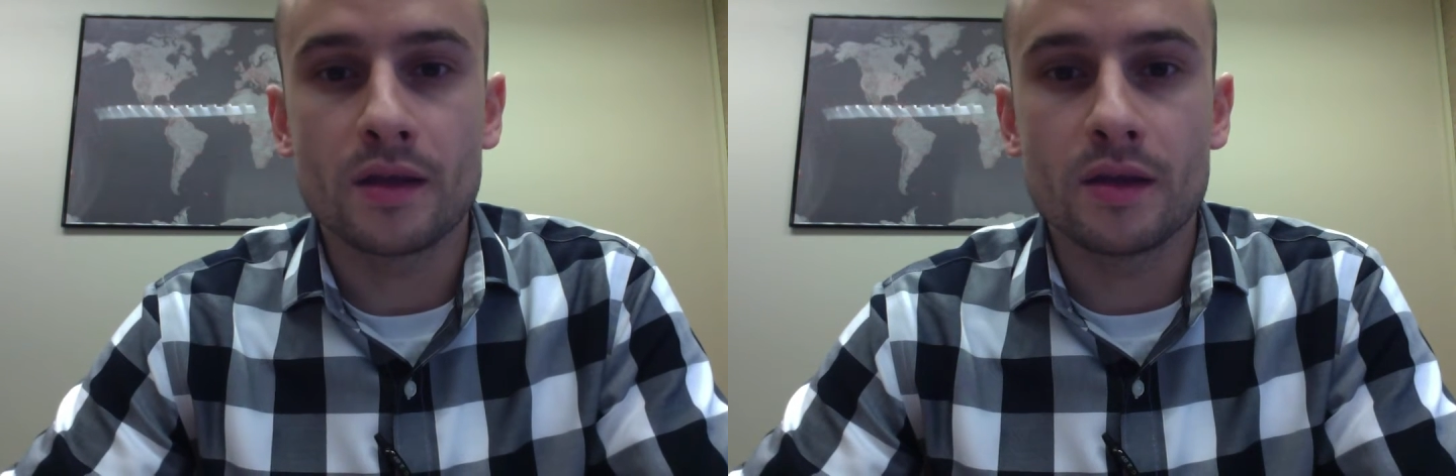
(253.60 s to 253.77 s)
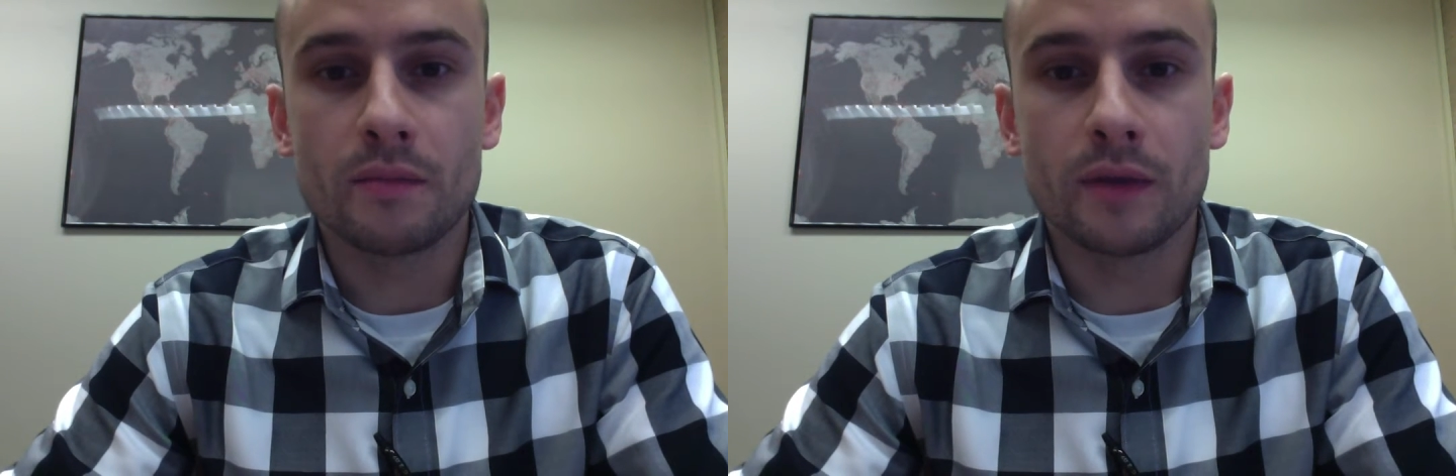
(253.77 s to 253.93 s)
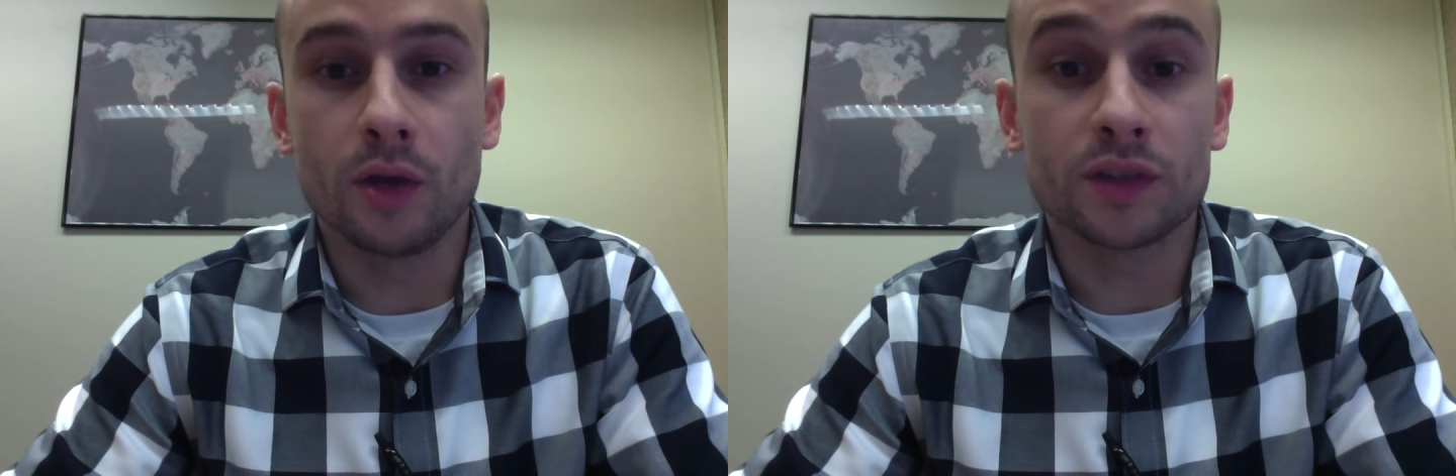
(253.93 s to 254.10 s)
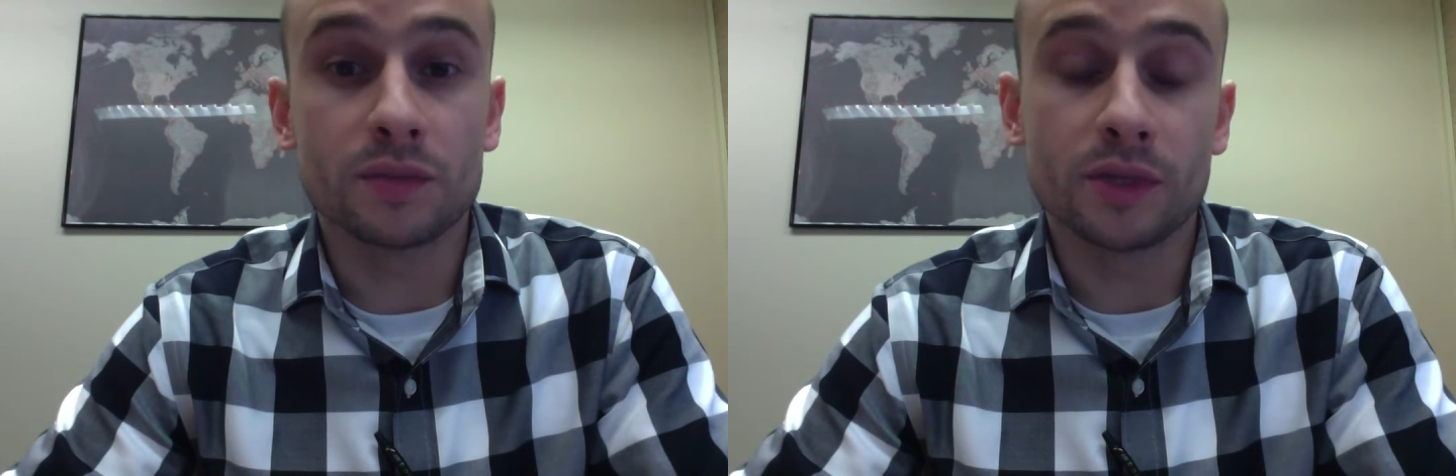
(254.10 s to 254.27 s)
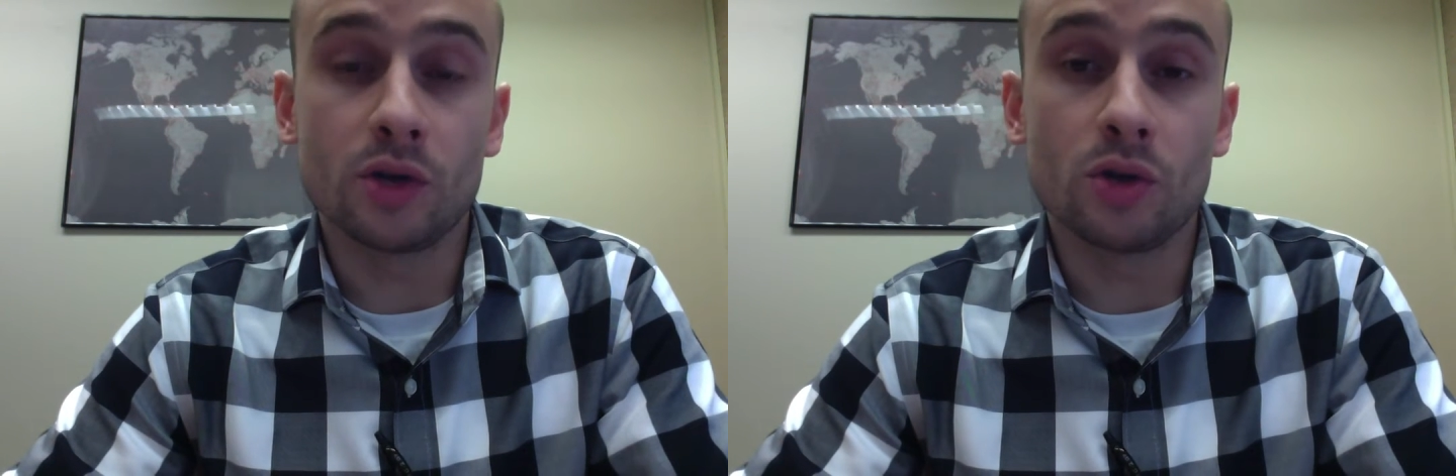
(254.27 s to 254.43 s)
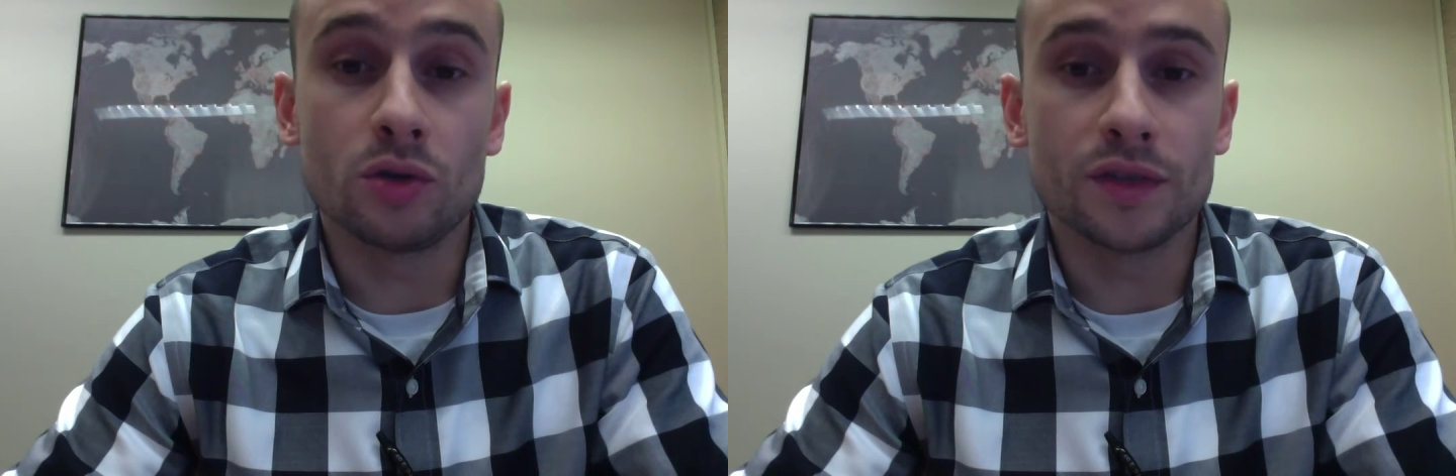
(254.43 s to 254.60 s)
My
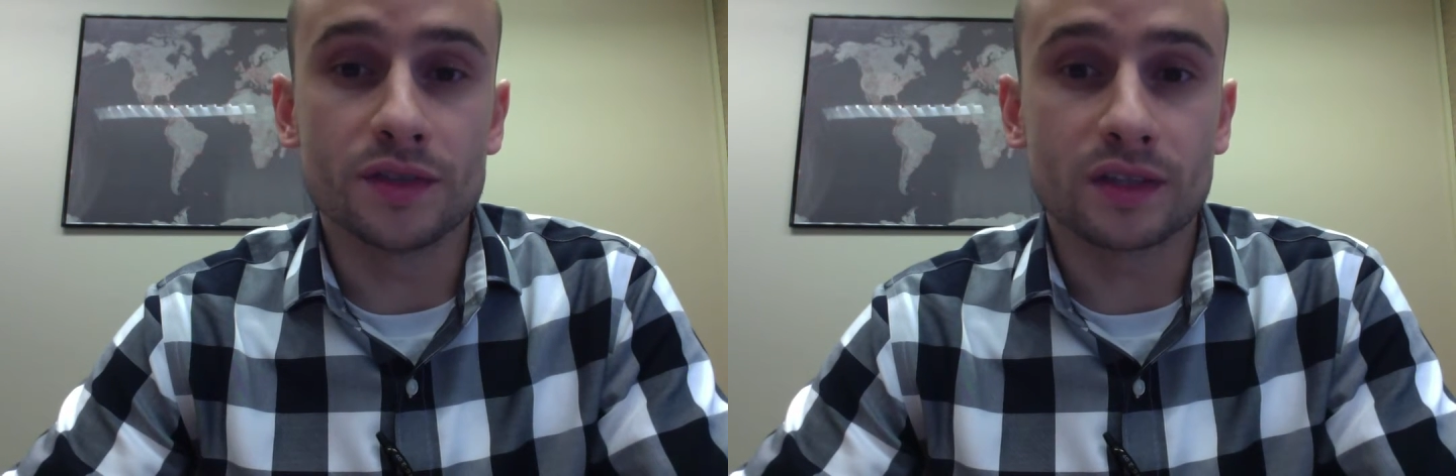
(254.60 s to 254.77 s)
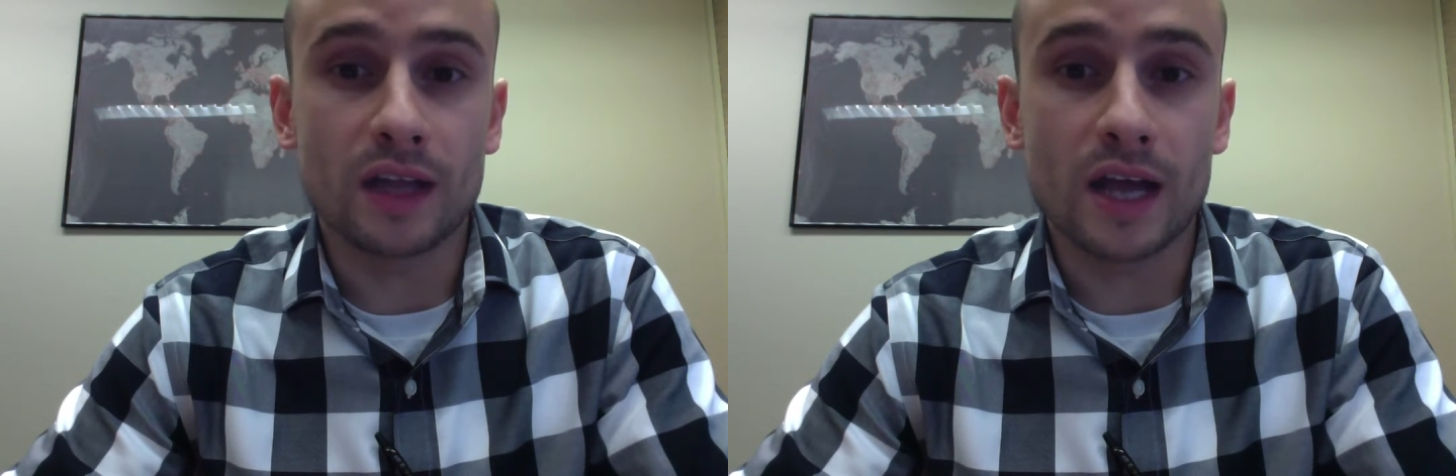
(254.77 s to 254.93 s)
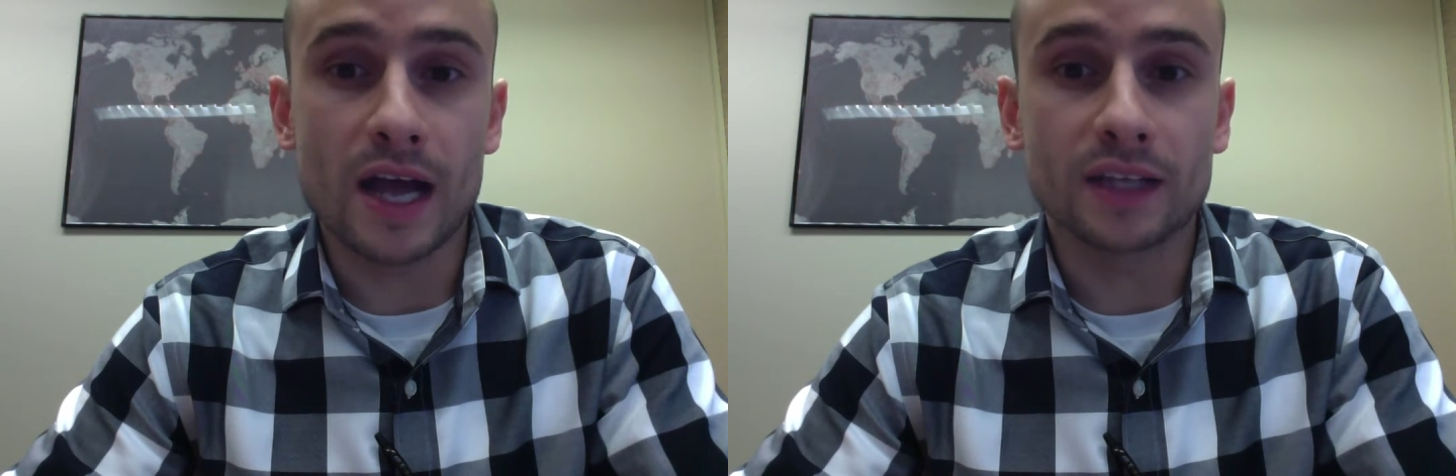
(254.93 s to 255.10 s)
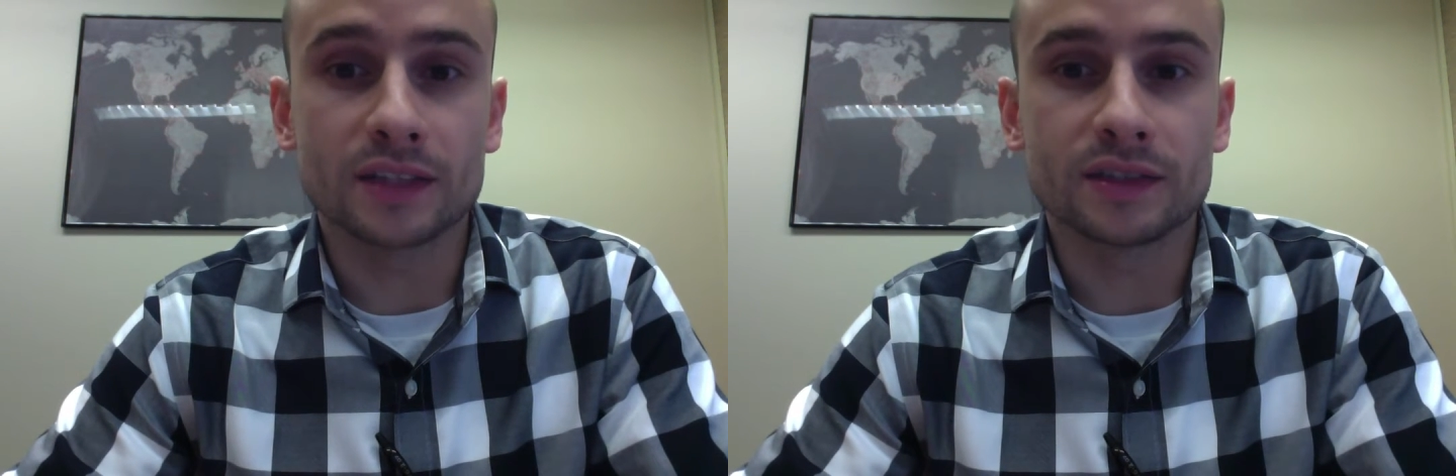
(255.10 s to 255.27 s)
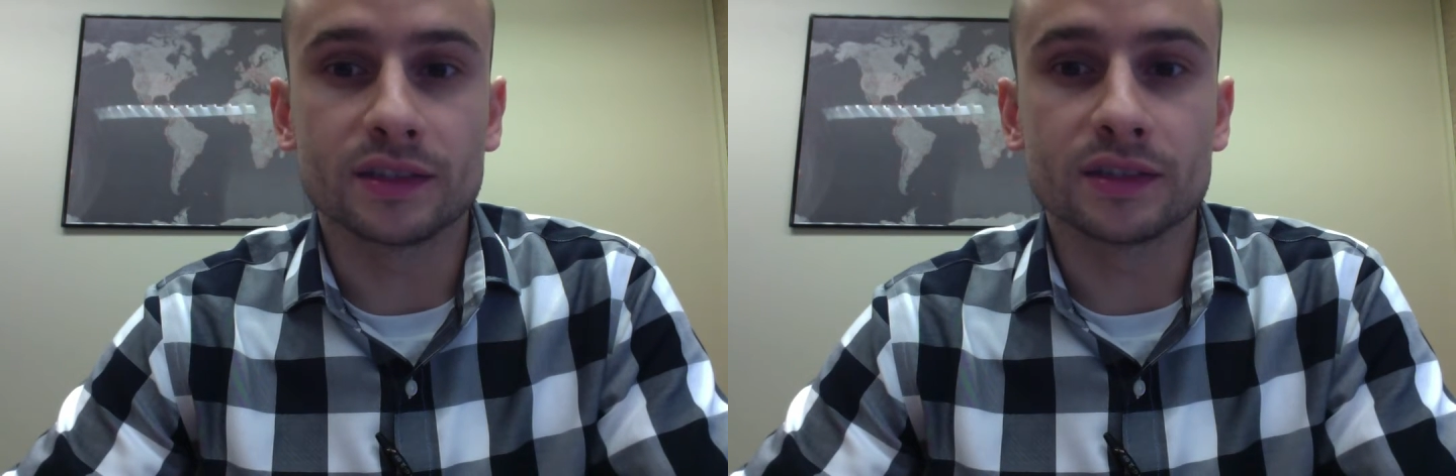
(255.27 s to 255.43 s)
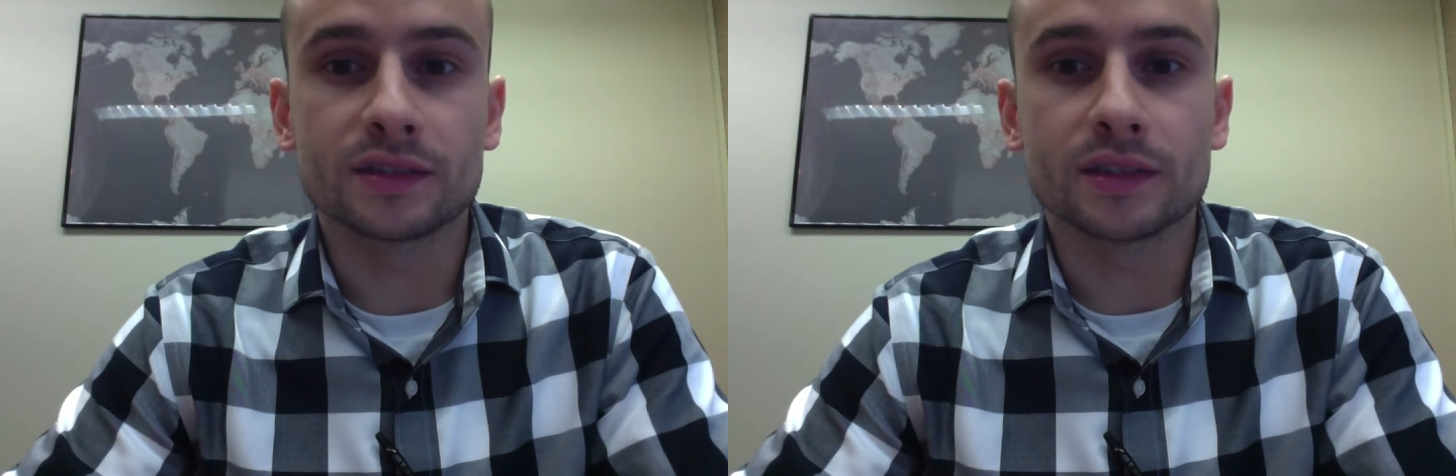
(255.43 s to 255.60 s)
ultimate goal in this class is